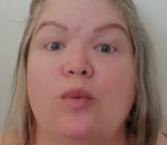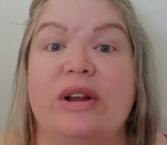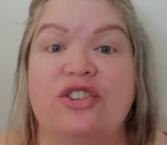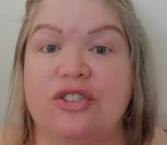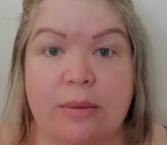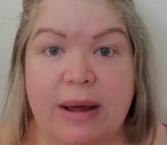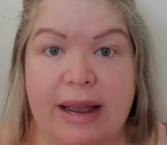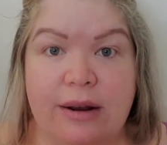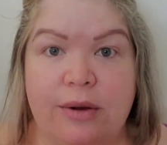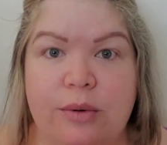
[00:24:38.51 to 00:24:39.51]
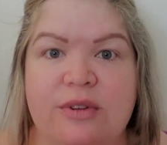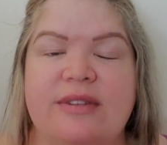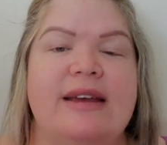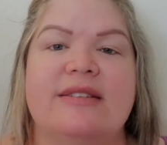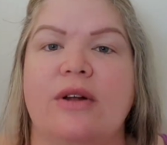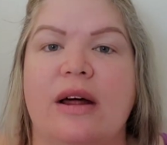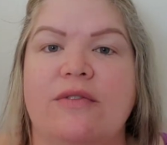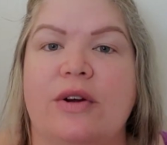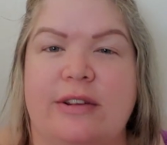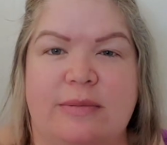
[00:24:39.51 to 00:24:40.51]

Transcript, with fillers: which to my nose is not very